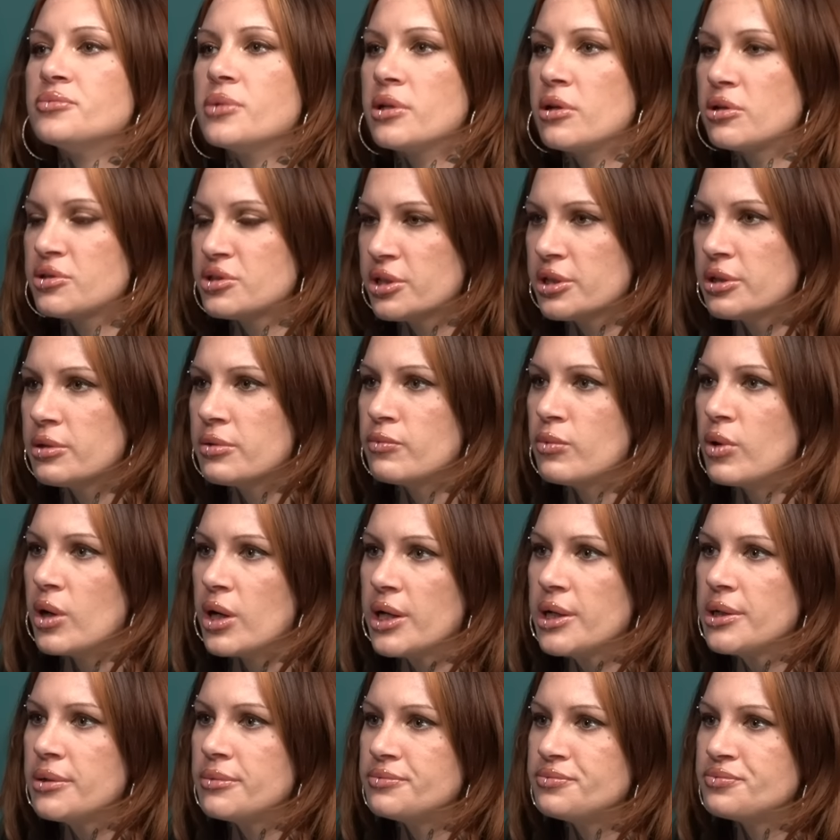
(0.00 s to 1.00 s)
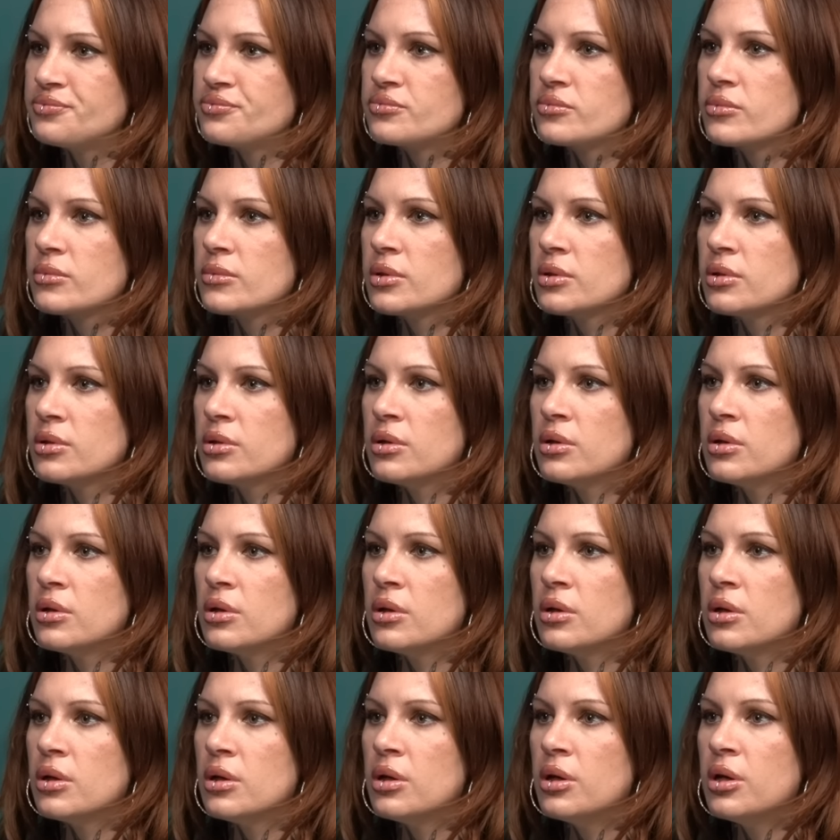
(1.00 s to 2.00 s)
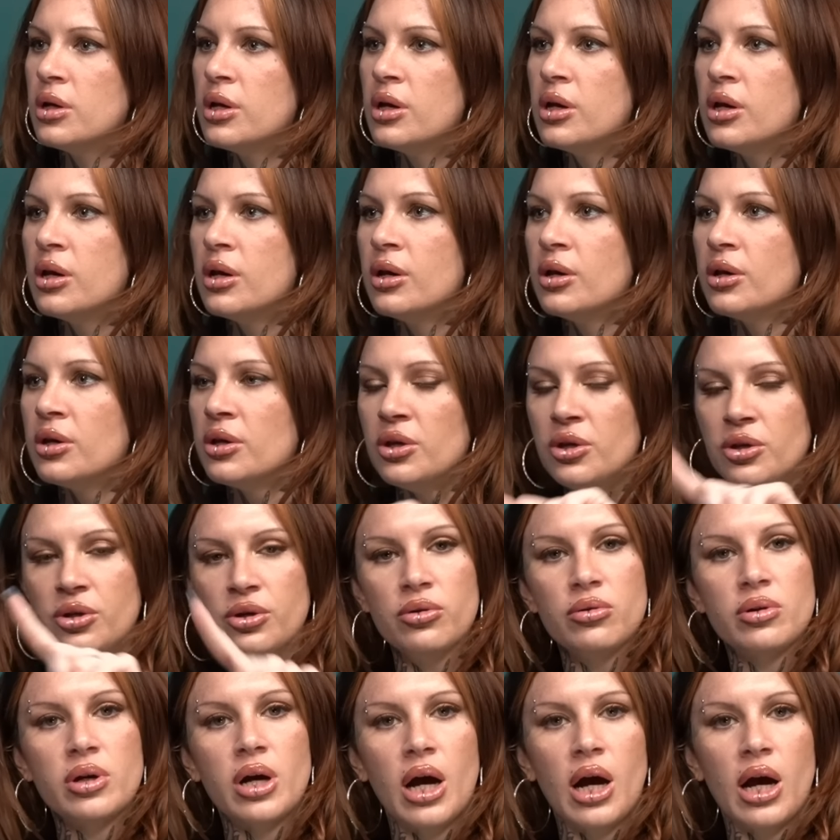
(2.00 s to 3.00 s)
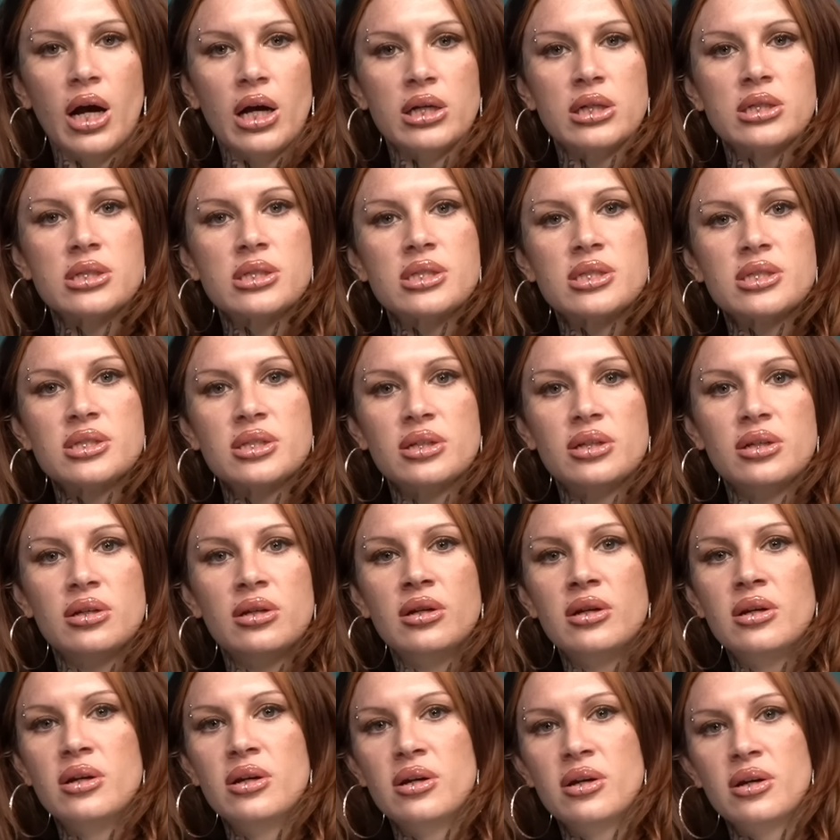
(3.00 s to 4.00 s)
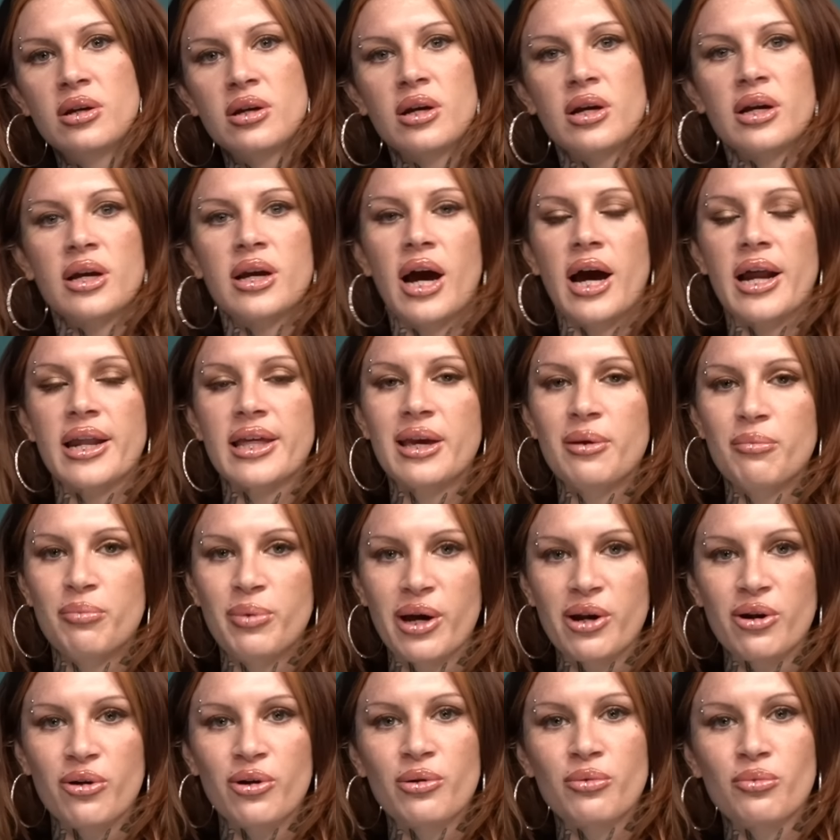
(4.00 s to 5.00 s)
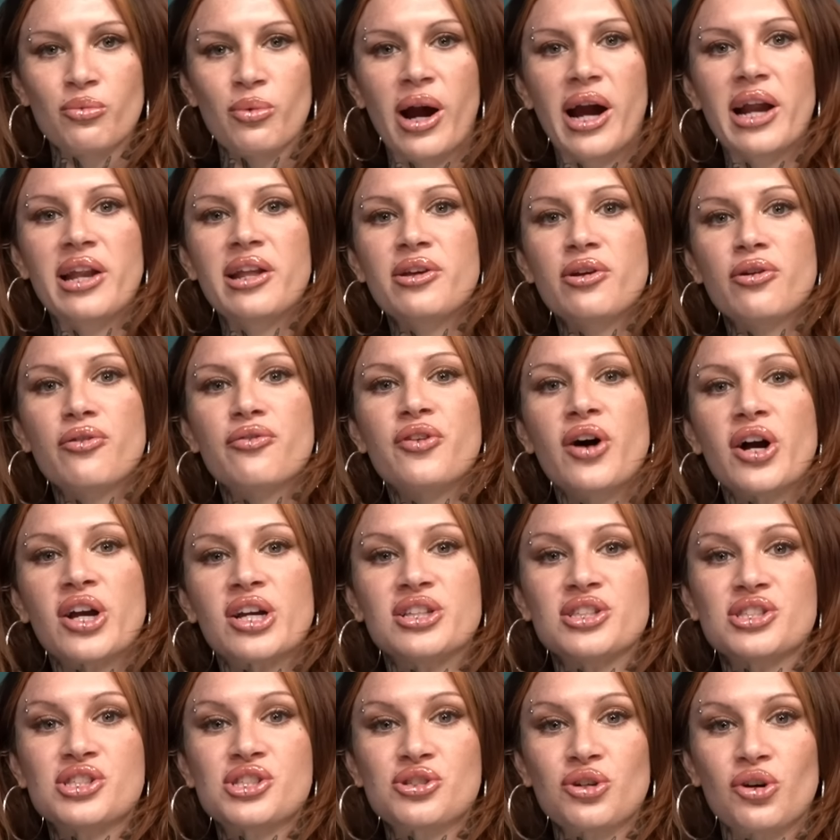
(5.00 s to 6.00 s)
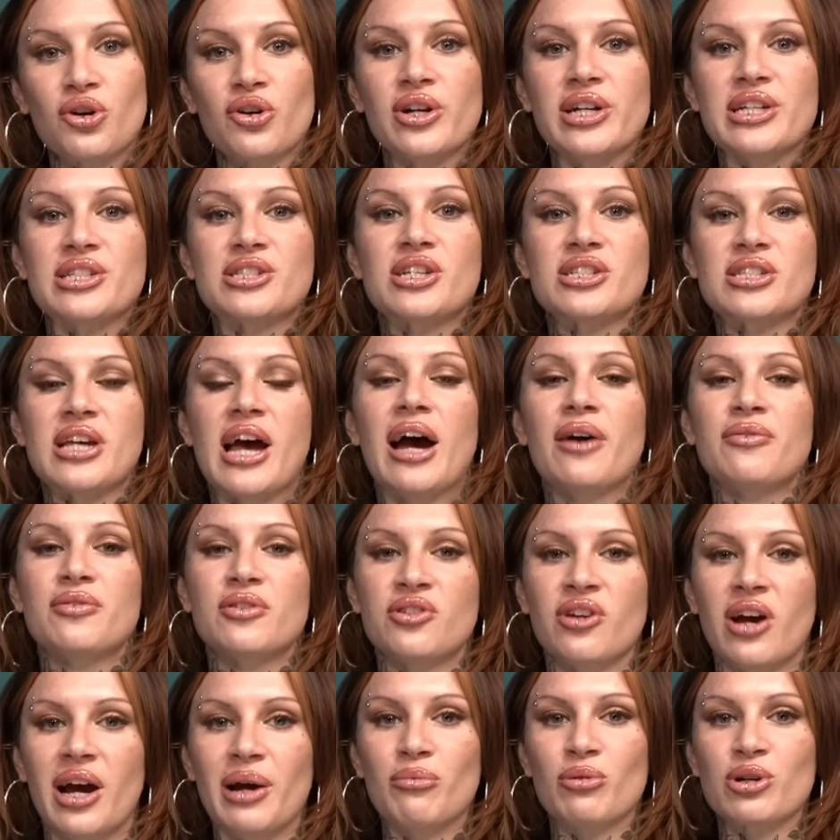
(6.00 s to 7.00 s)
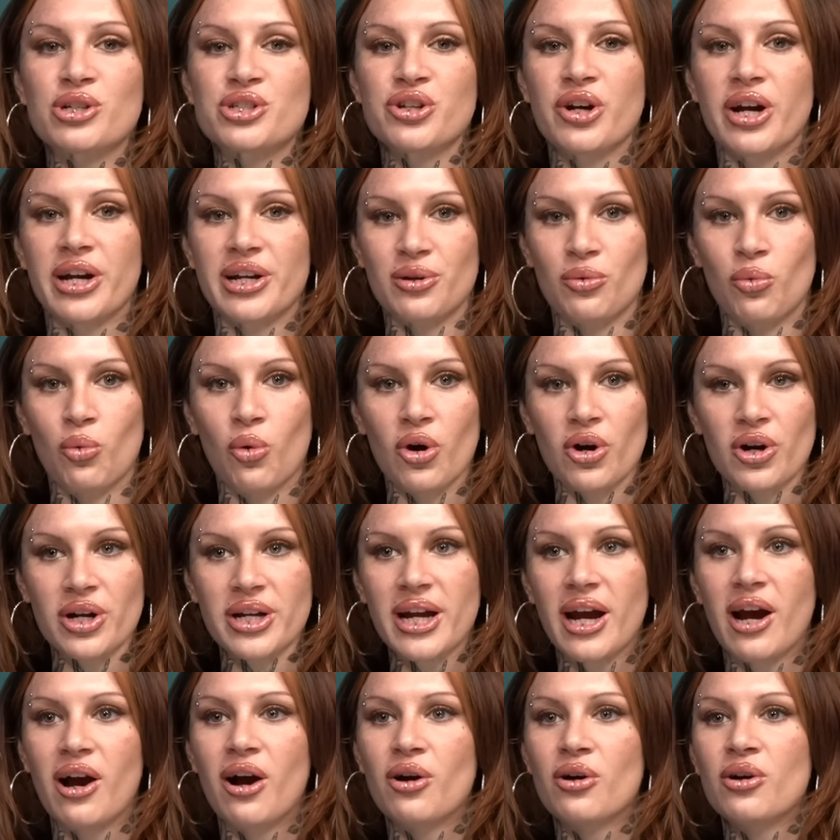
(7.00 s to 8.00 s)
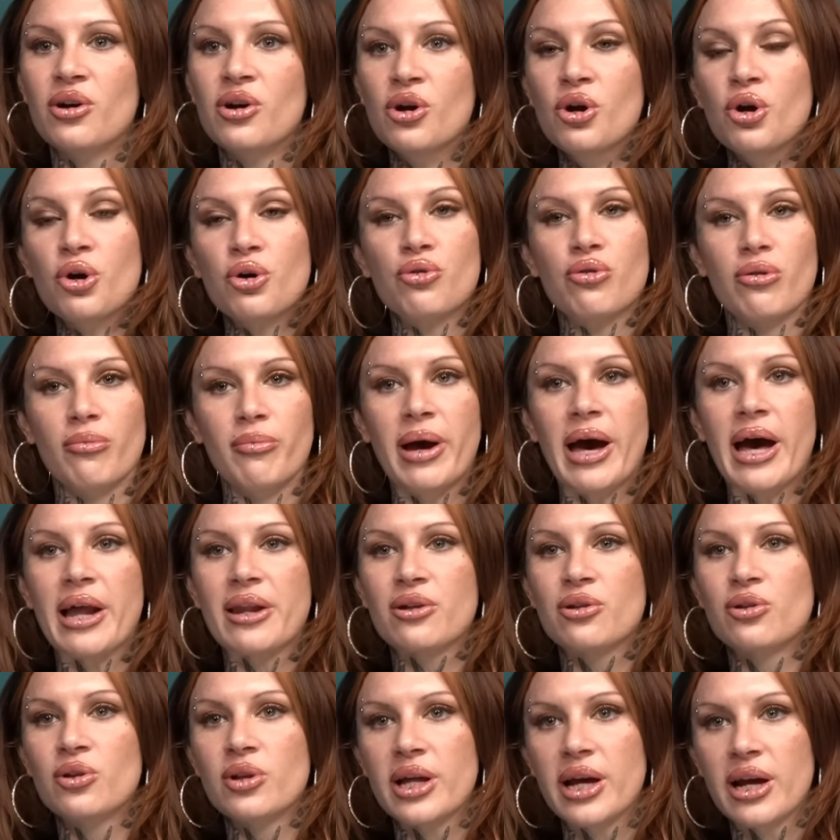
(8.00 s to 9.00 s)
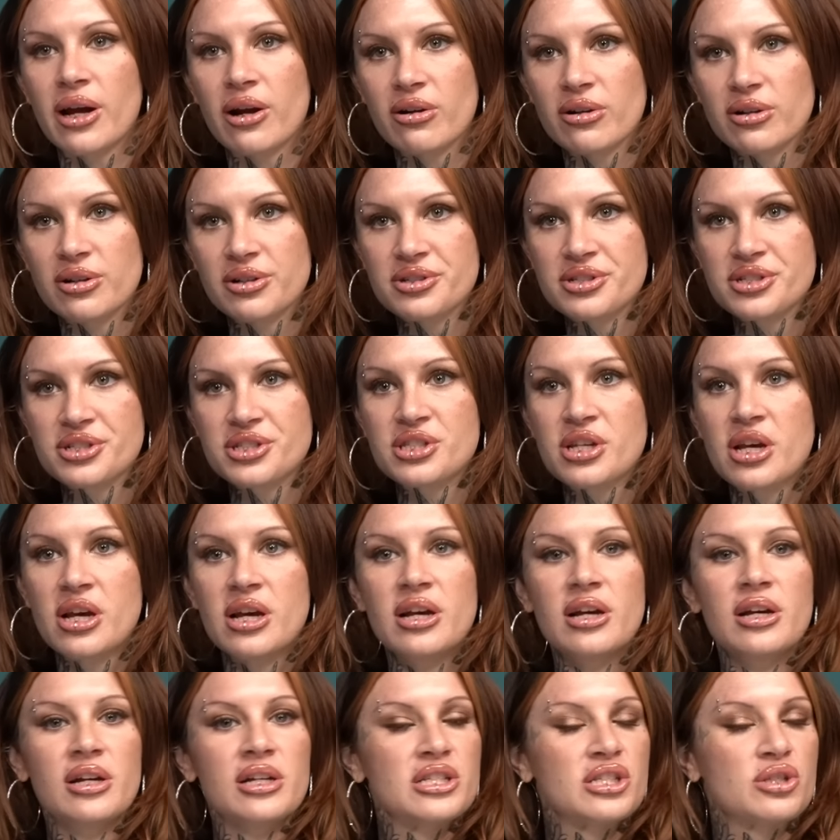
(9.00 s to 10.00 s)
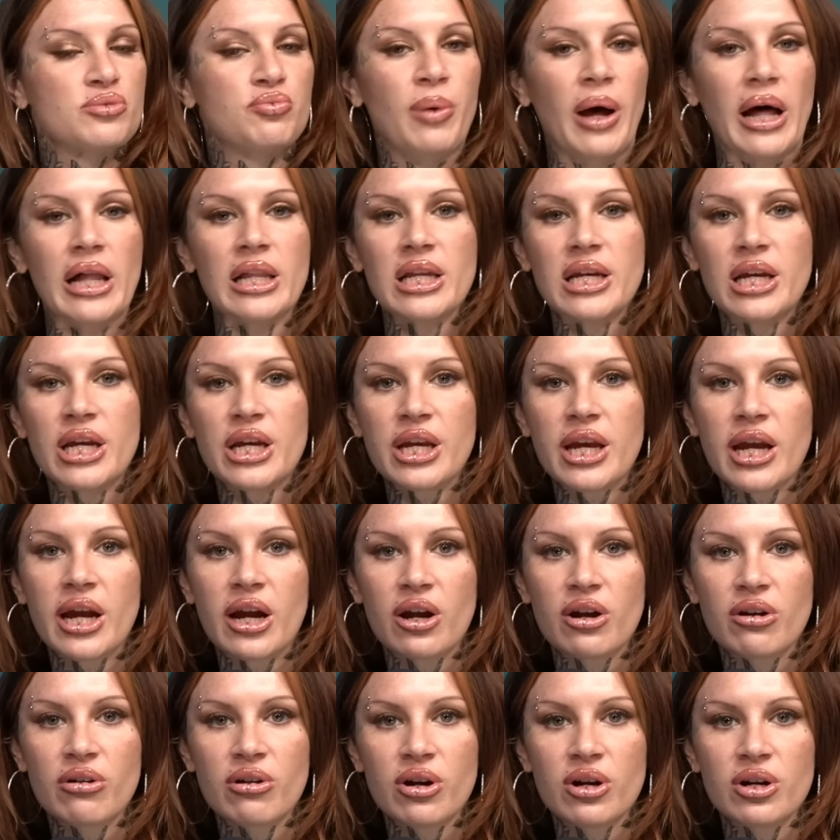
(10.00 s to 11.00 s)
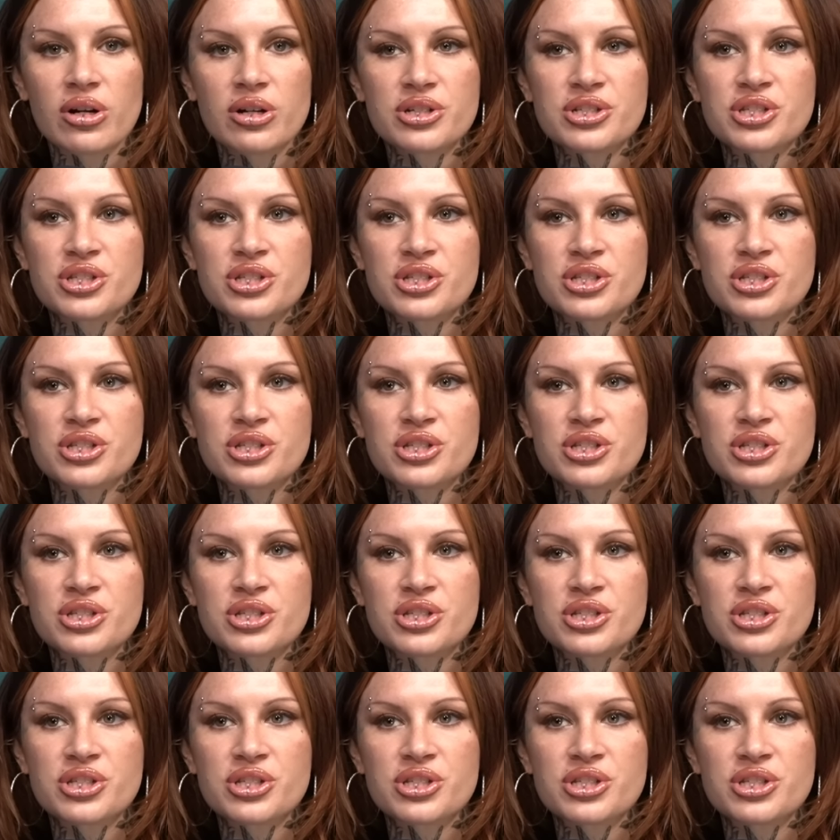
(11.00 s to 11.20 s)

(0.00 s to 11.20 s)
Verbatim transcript: And I'll tell you what. Okay, Miss Thing. You guys got to get better at writing your fucking stories because half the time we're trying to work out grammatical errors, spelling errors.